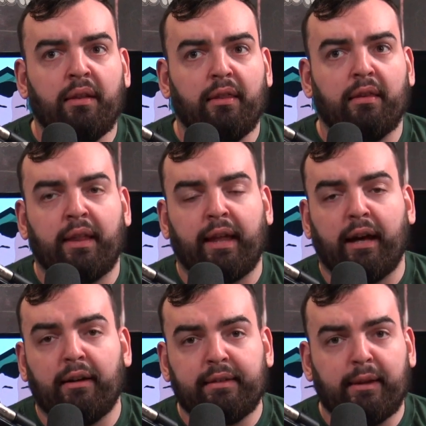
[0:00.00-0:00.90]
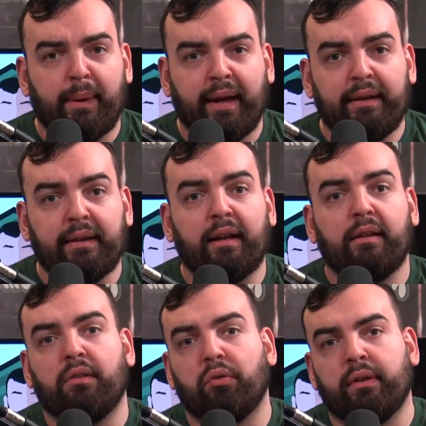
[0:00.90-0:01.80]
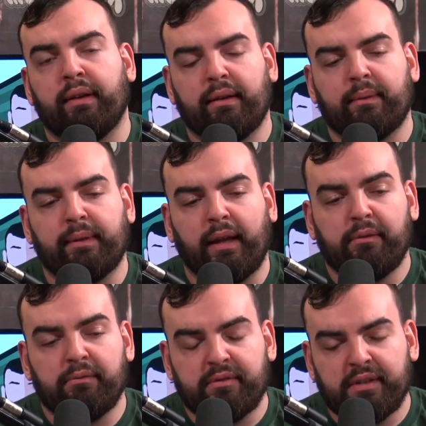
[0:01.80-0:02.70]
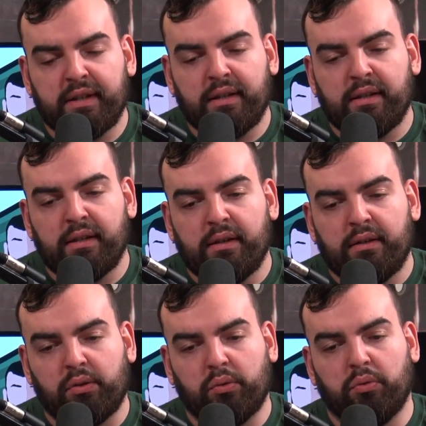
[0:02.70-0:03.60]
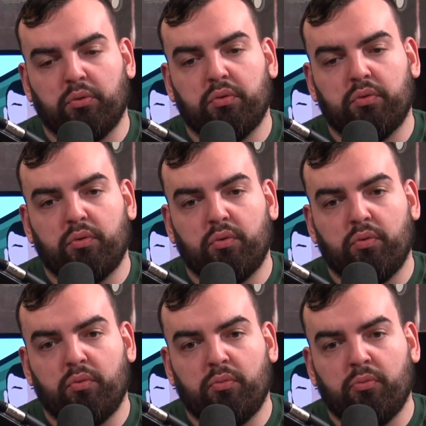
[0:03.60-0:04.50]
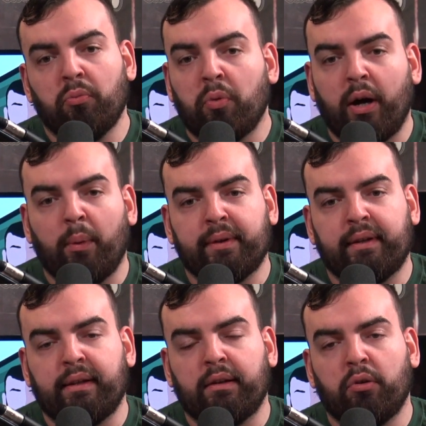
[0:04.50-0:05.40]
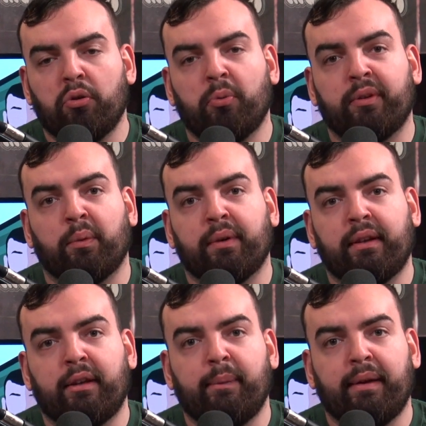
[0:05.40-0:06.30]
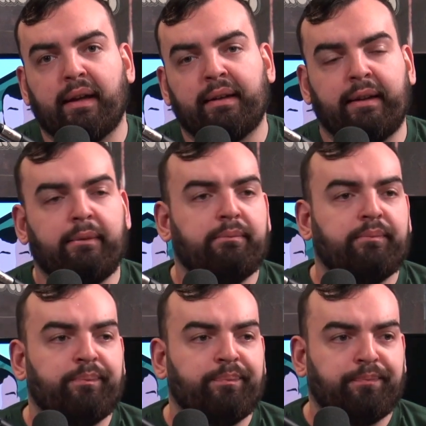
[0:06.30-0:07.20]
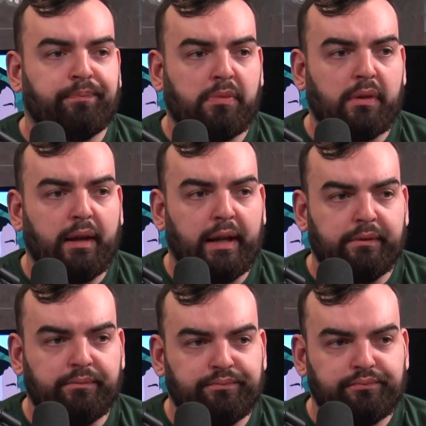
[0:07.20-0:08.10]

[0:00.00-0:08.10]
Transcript: legality behind that. It's going to take some time. So, what I wanted to do was I wanted to make a team, and